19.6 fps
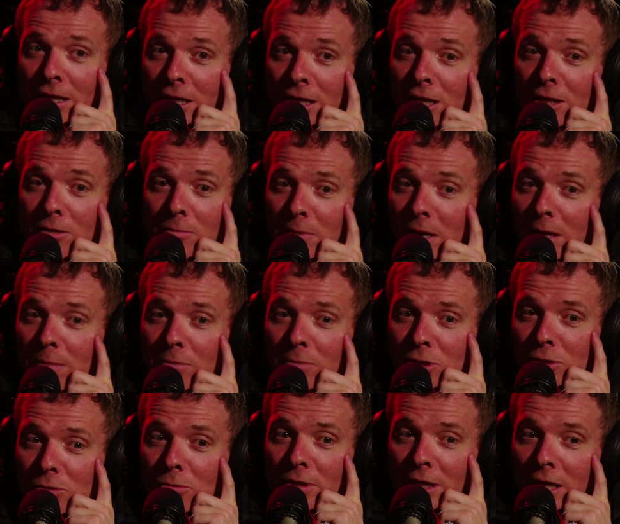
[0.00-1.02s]
and I can remember
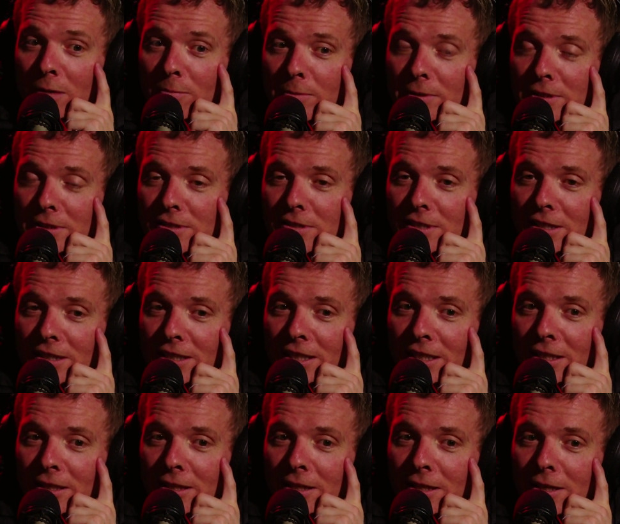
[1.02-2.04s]
showing up on the
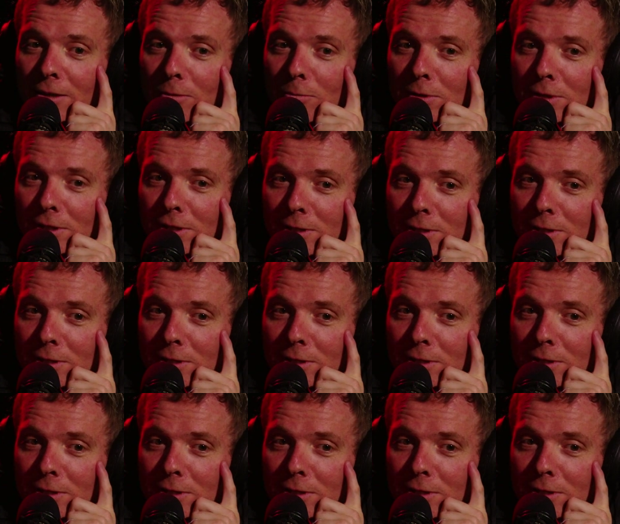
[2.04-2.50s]
Sunday with